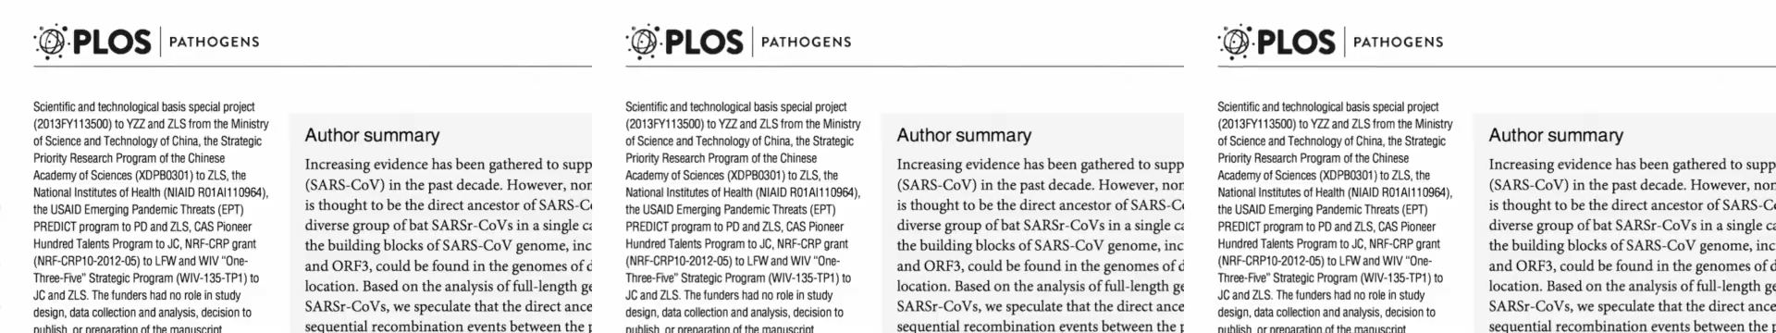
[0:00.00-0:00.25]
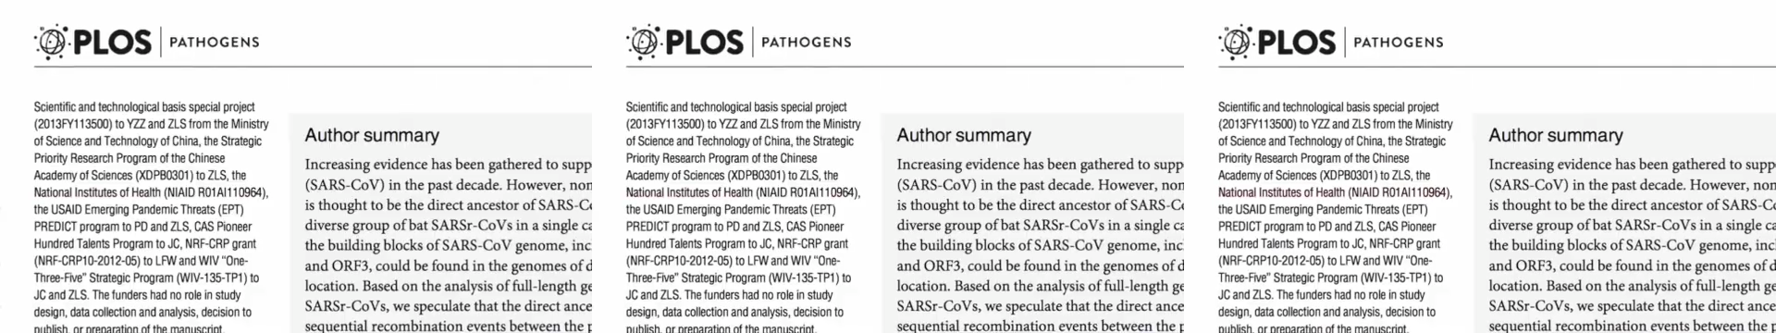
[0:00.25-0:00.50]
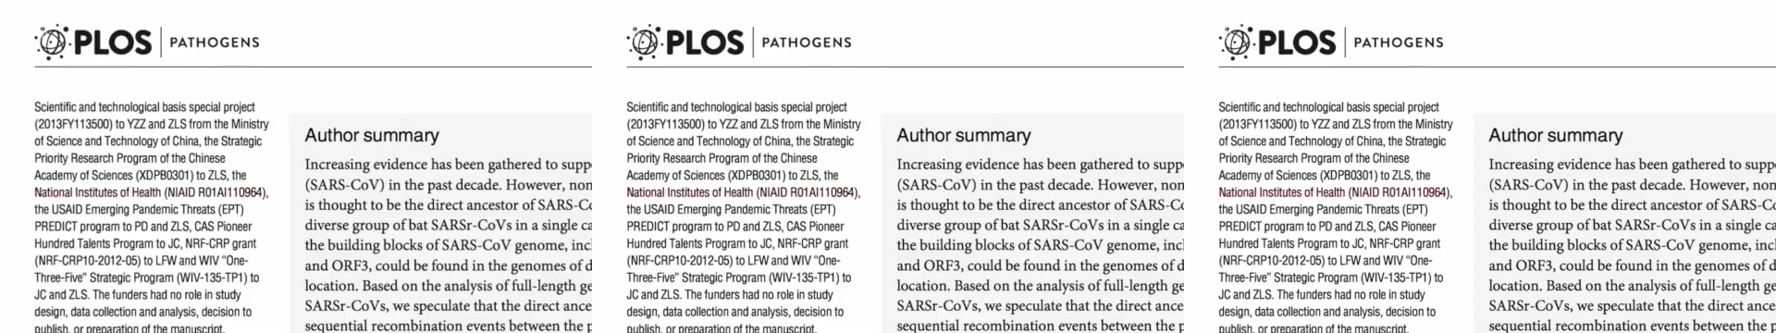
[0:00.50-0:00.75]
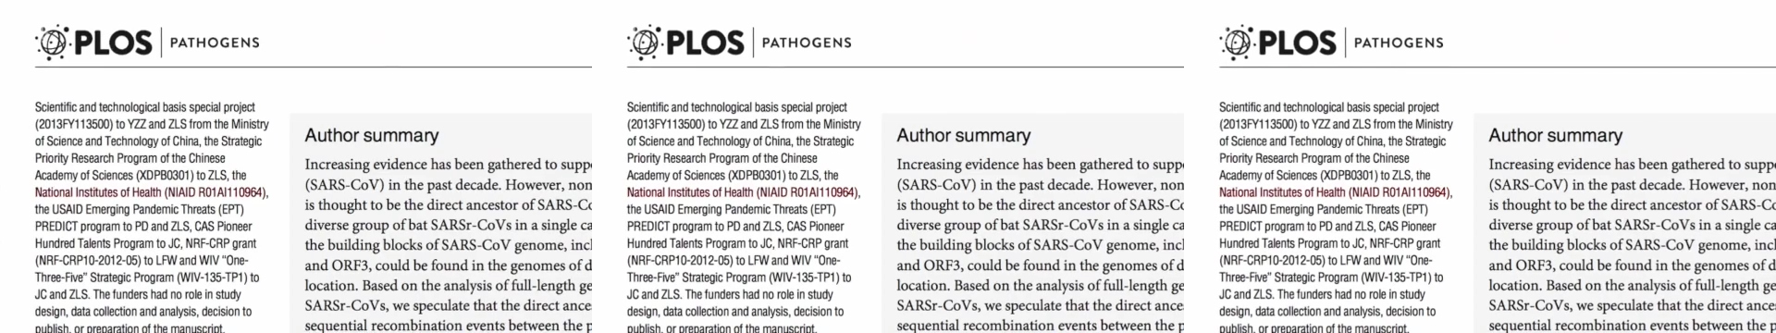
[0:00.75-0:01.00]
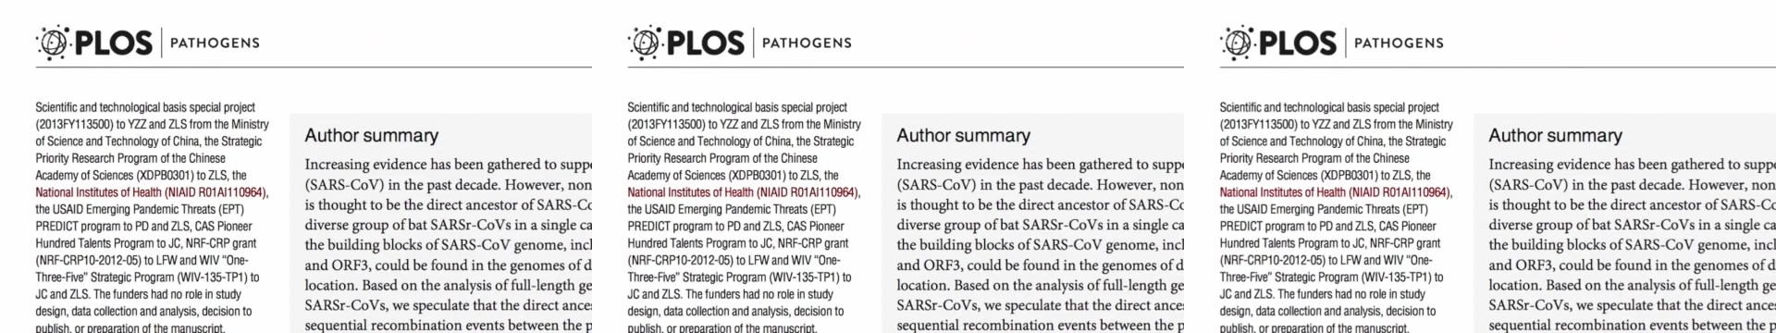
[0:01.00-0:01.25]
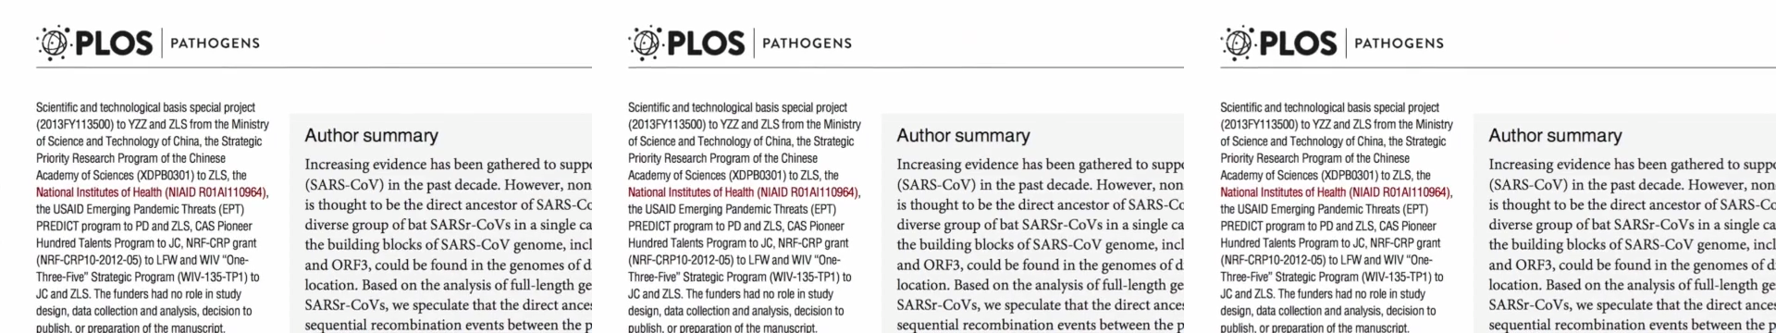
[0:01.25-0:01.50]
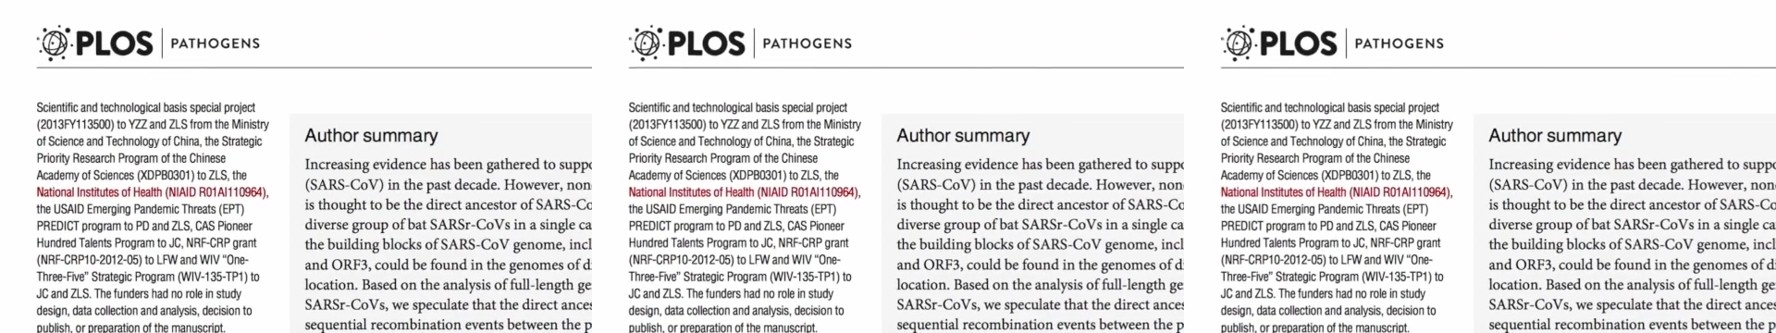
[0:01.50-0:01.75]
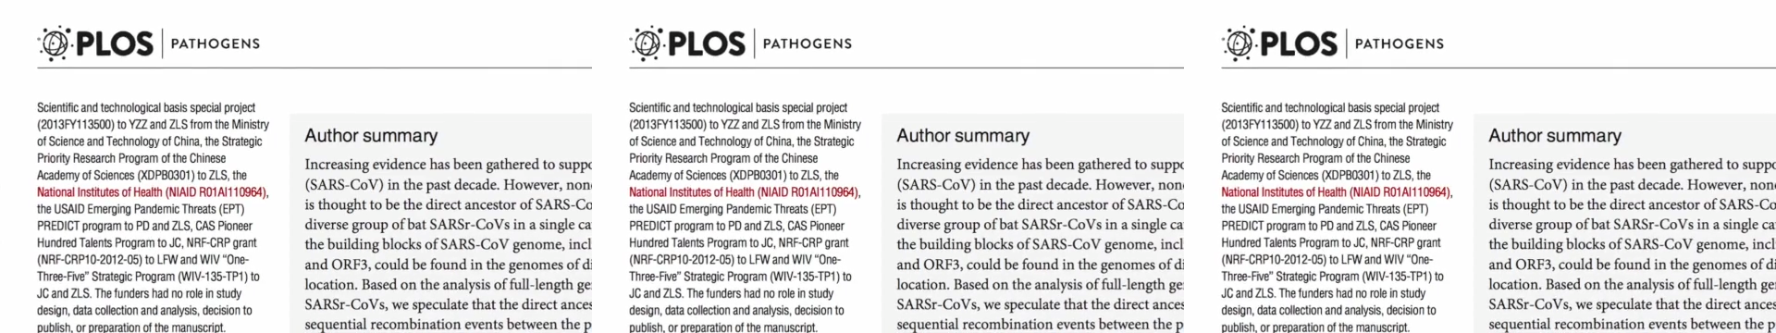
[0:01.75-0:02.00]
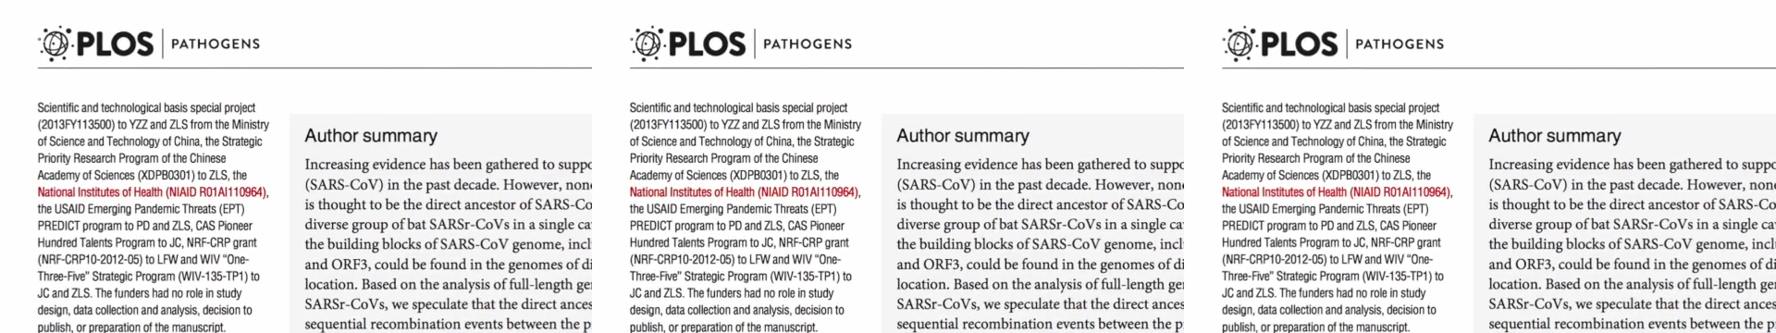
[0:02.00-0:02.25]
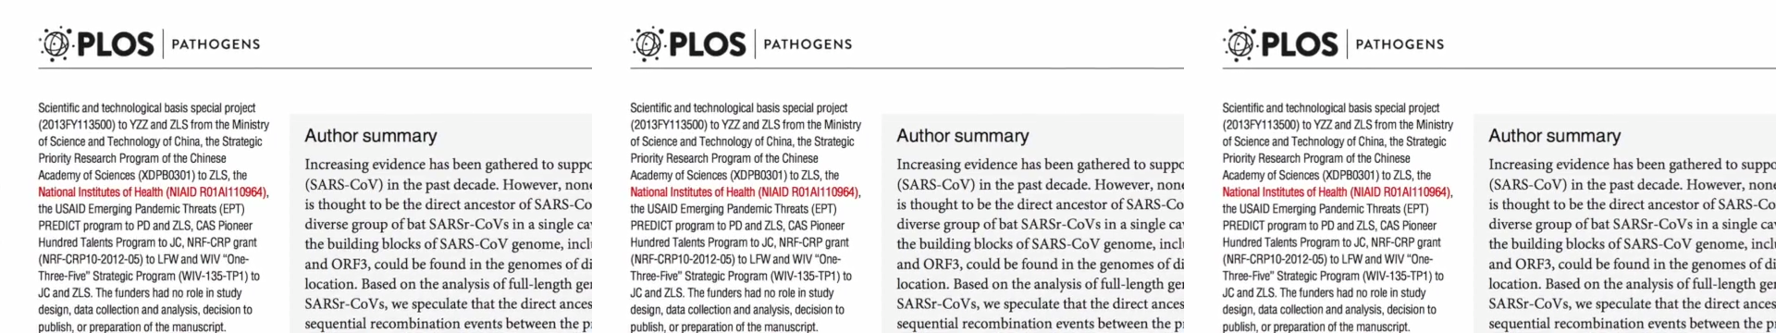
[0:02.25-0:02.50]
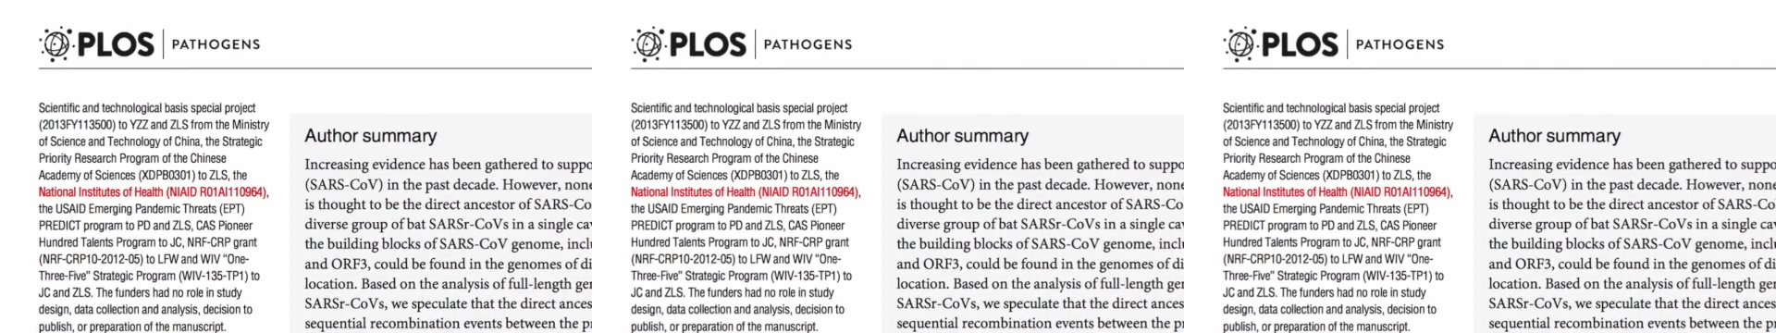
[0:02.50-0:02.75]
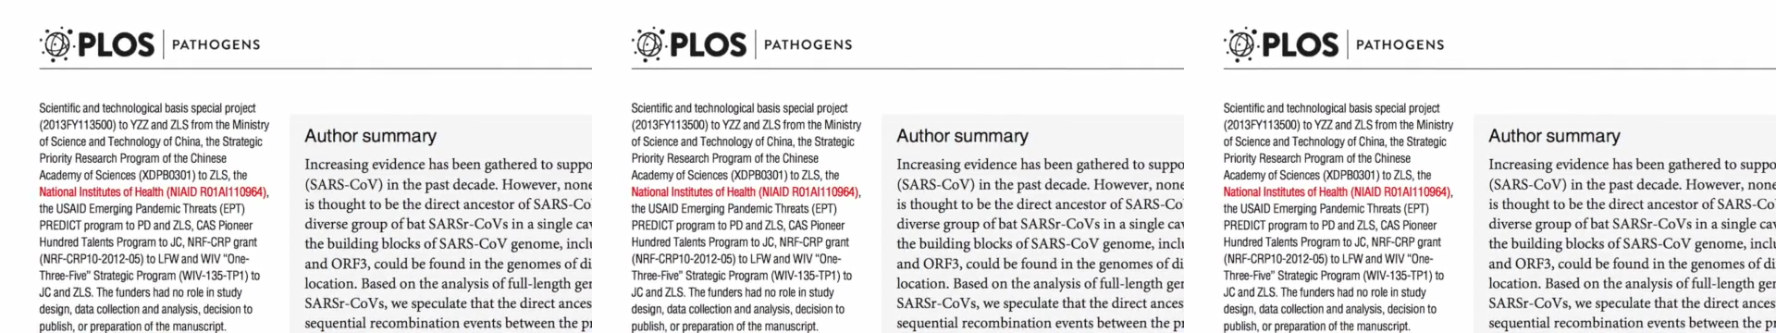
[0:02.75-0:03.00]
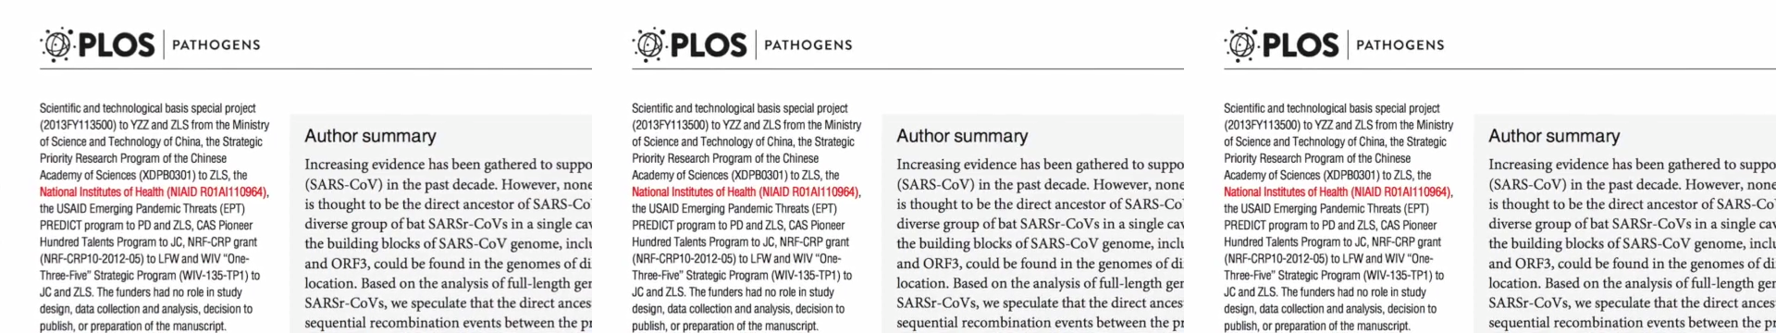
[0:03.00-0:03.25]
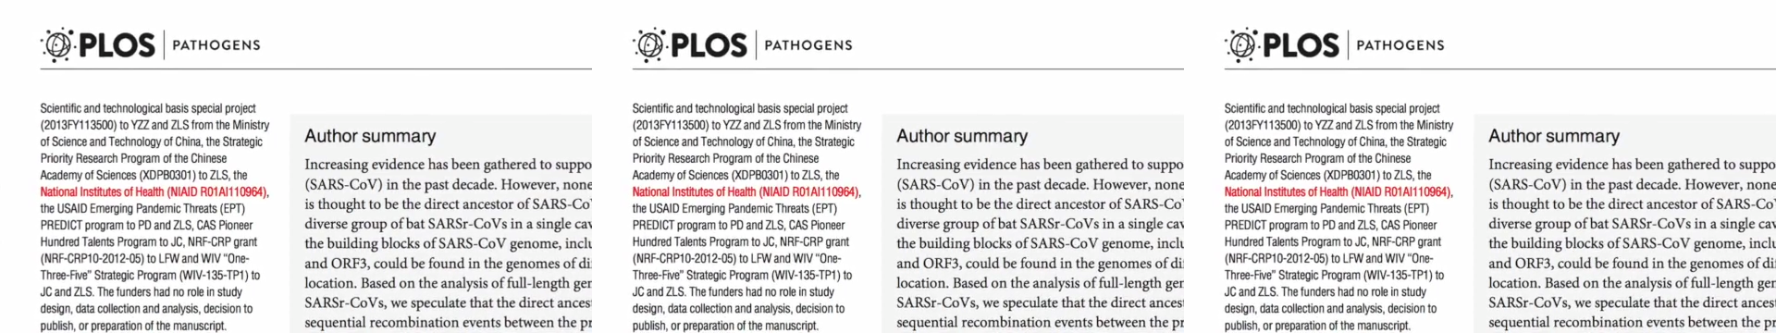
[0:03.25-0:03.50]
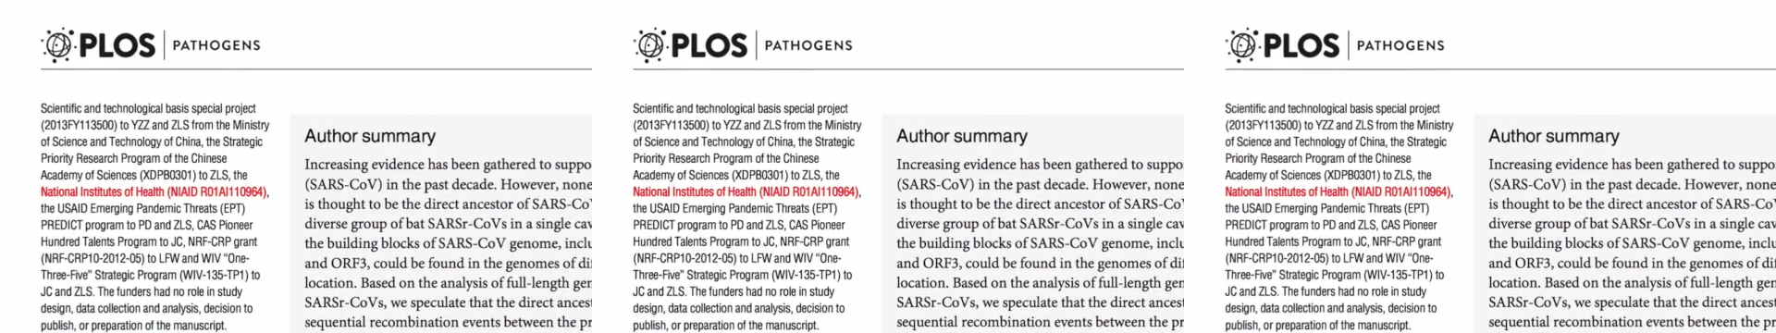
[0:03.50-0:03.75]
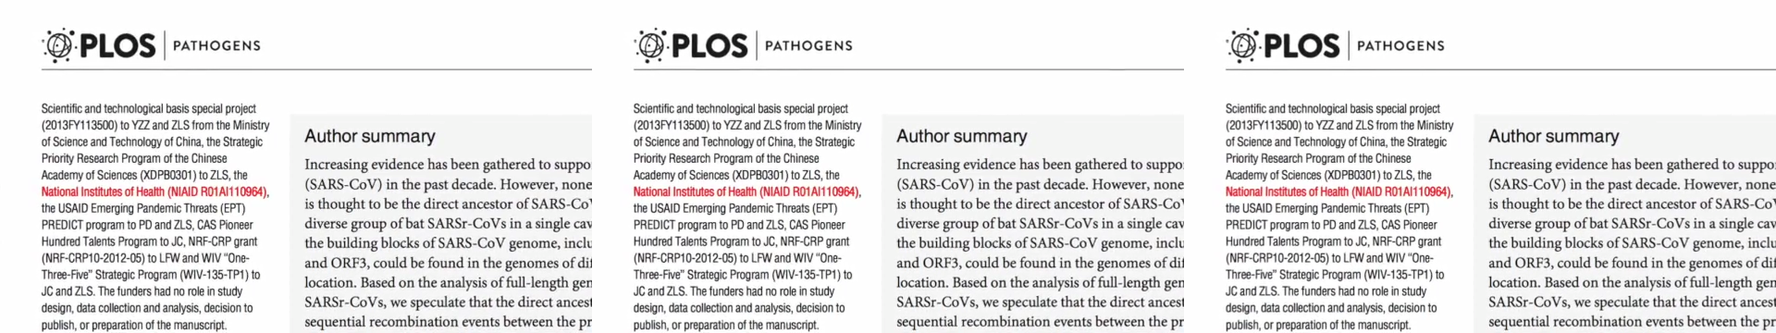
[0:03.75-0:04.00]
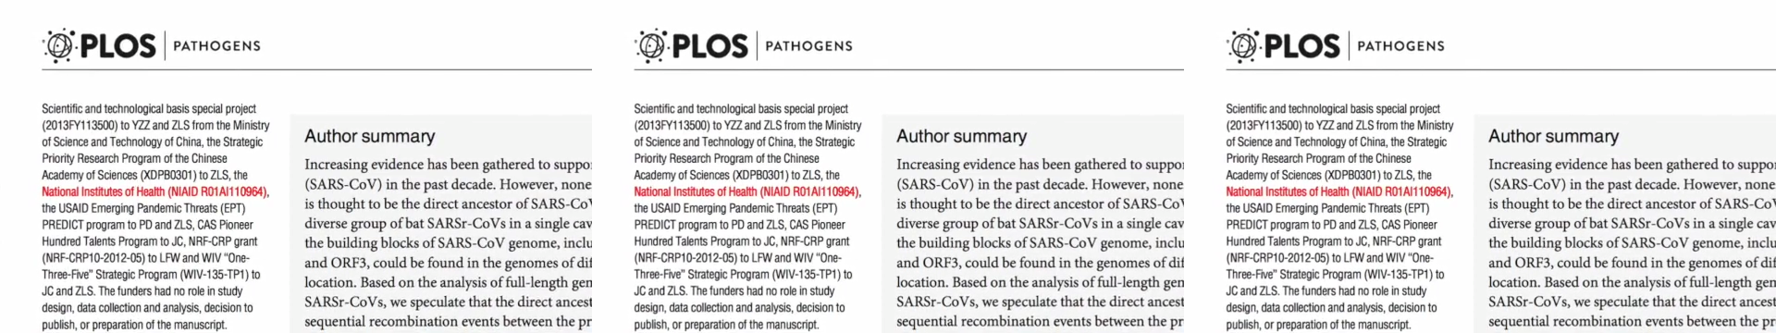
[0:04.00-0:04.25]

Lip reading: Nobody's mouth can be seen.